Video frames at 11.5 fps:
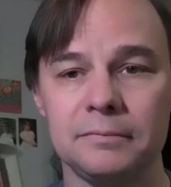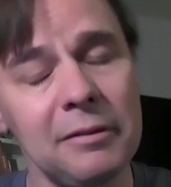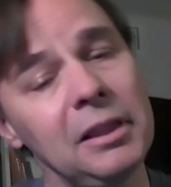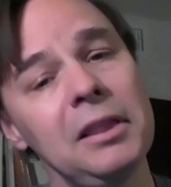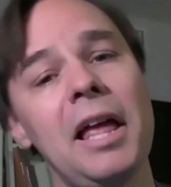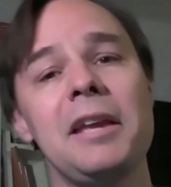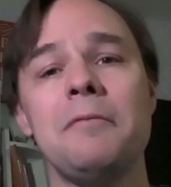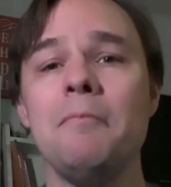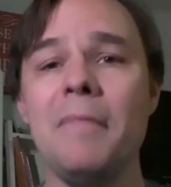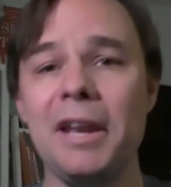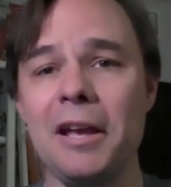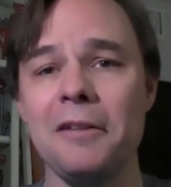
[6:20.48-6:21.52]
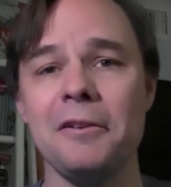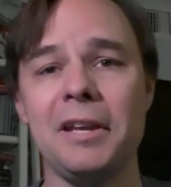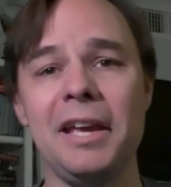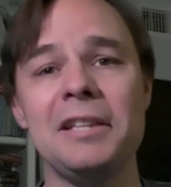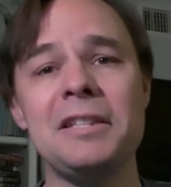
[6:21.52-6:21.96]
Like many other
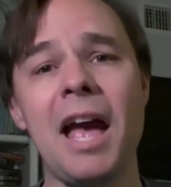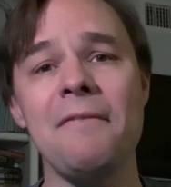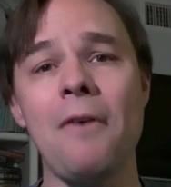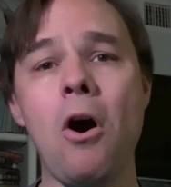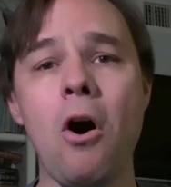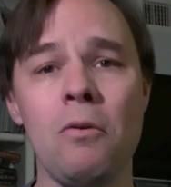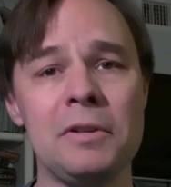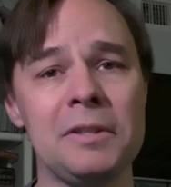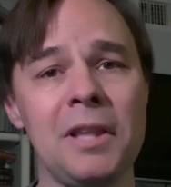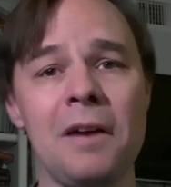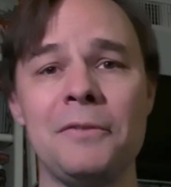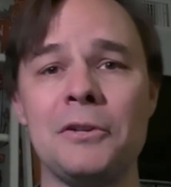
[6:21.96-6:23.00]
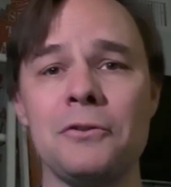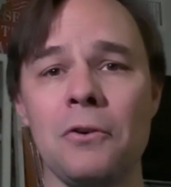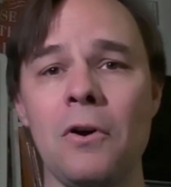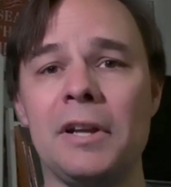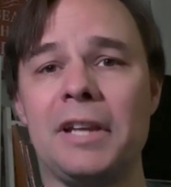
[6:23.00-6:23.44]
kids, I've always loved the
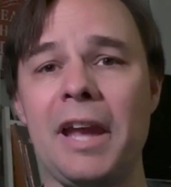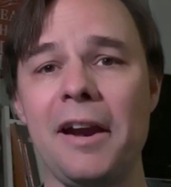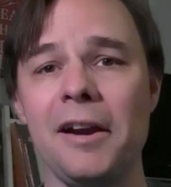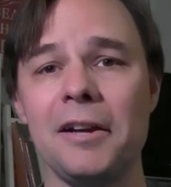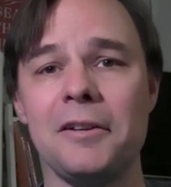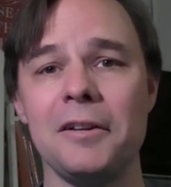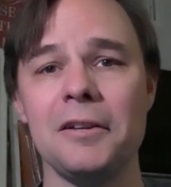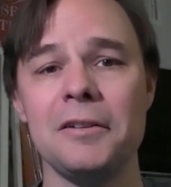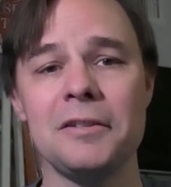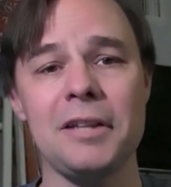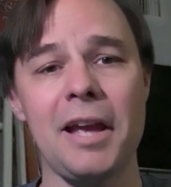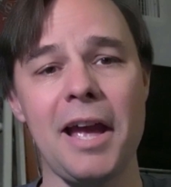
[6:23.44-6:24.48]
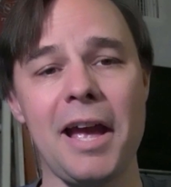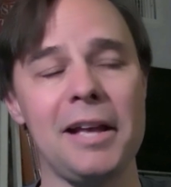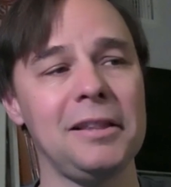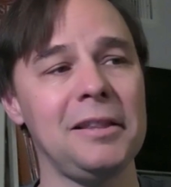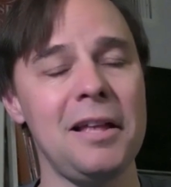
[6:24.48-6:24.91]
droid characters.
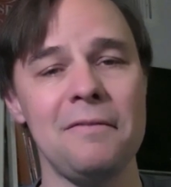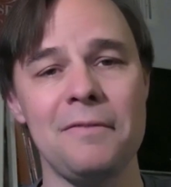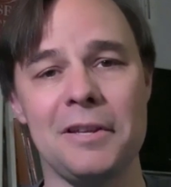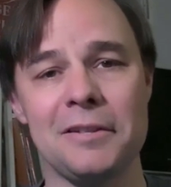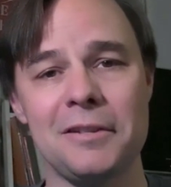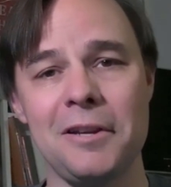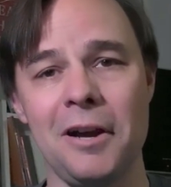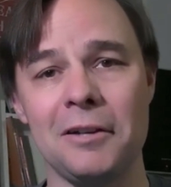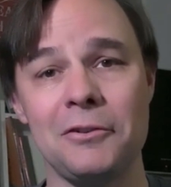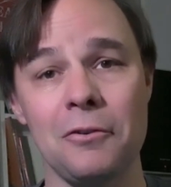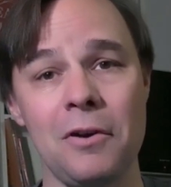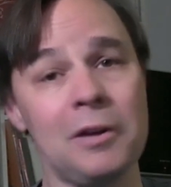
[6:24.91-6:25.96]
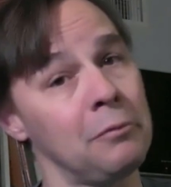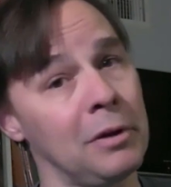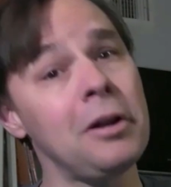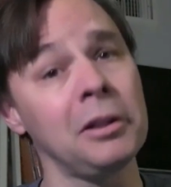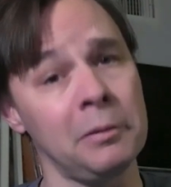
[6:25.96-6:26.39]
I love this gunk droid.
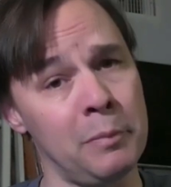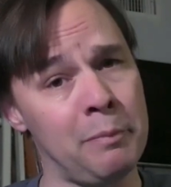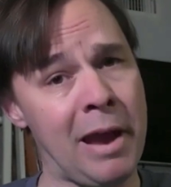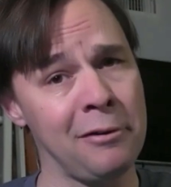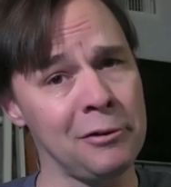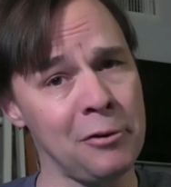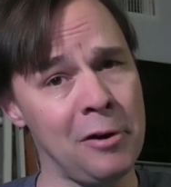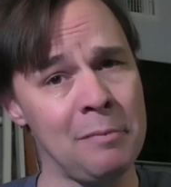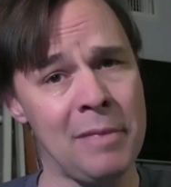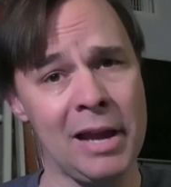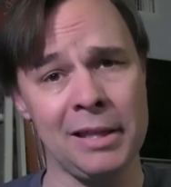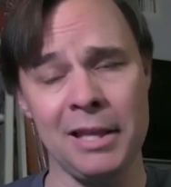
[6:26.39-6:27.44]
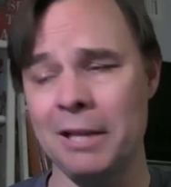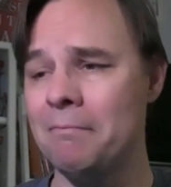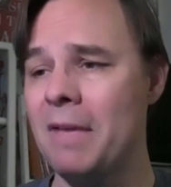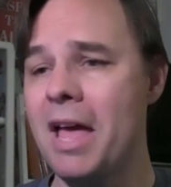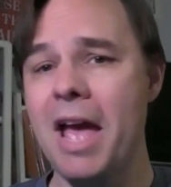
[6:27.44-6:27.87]
We called him Power Droid back
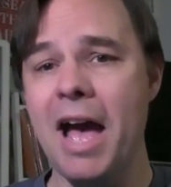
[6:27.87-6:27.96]
then.